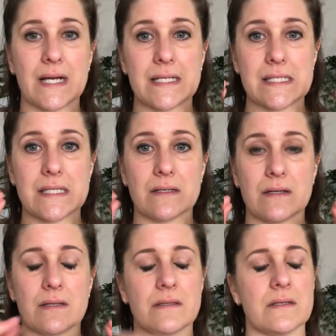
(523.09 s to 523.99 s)
That is
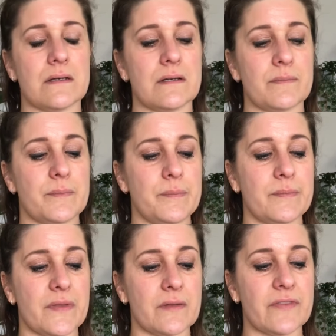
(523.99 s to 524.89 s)
the
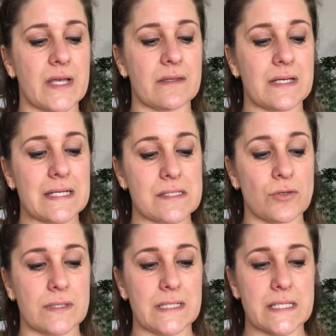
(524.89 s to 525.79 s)
finger that has
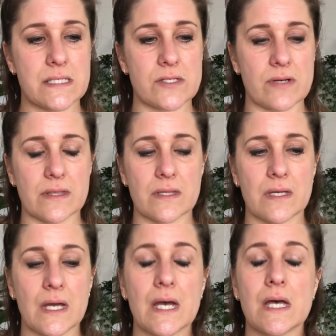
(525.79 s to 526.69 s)
got the least strength.
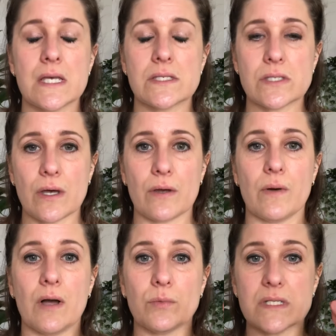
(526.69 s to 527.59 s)
So
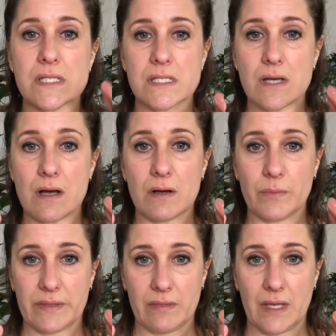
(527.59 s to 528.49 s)
I would start
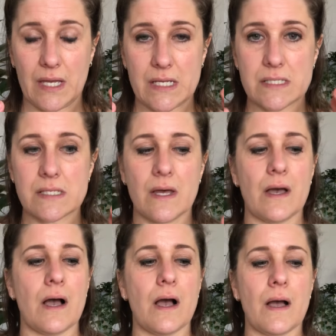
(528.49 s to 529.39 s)
with these,
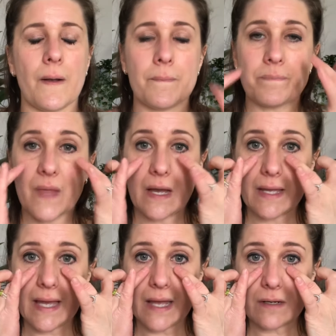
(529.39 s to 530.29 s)

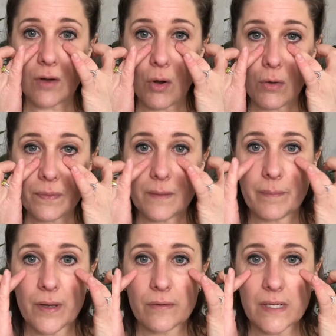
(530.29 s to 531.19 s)
again, on the
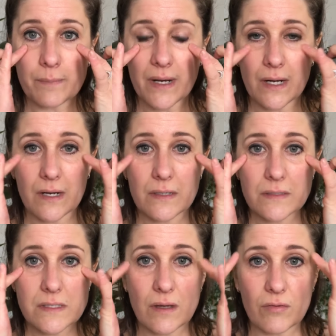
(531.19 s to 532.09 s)
bony
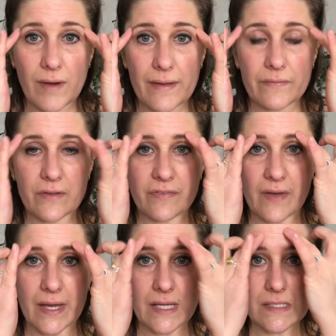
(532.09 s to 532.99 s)
parts, around the
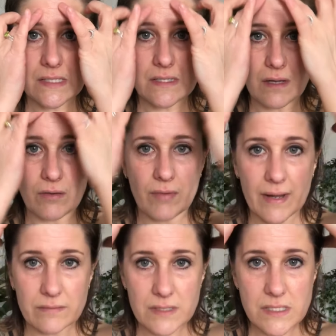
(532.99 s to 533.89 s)
face,
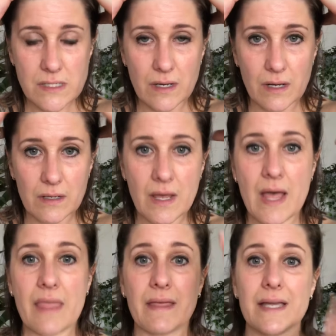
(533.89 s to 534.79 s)
around the skull.
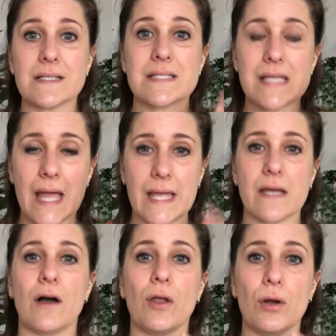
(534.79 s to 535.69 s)
They can
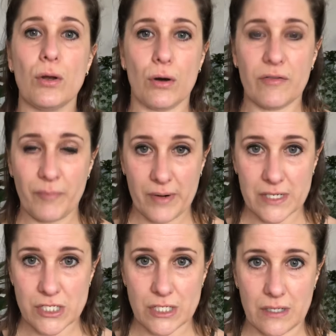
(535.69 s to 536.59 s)
take a lot of
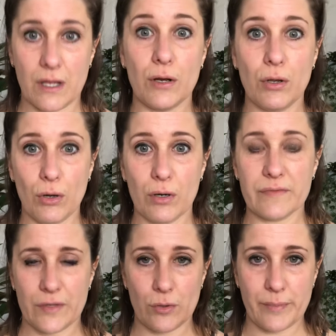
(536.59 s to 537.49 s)
pressure, a lot
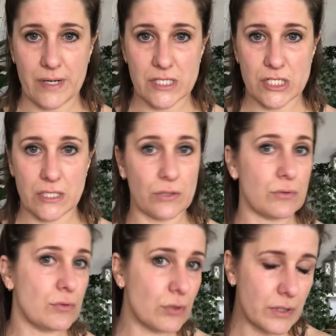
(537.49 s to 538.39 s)
of your pressure. You're
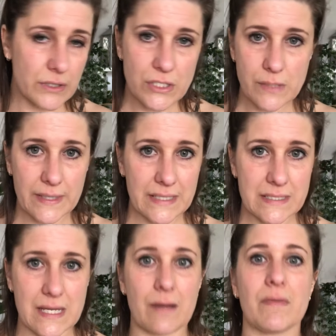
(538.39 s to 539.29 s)
not going to do any
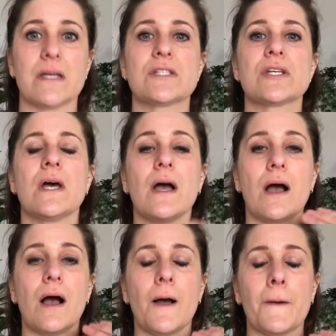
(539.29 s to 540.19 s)
damage,
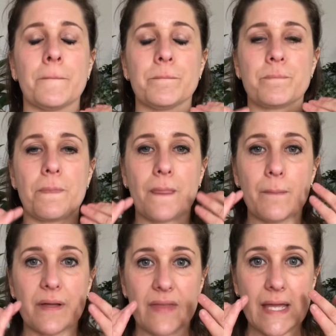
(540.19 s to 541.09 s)

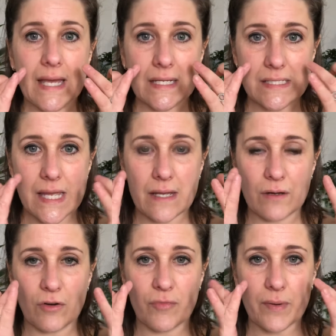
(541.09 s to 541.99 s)
but they can take a
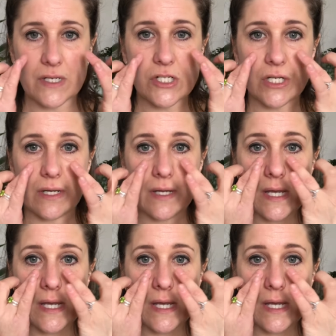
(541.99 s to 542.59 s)
lot of pressure.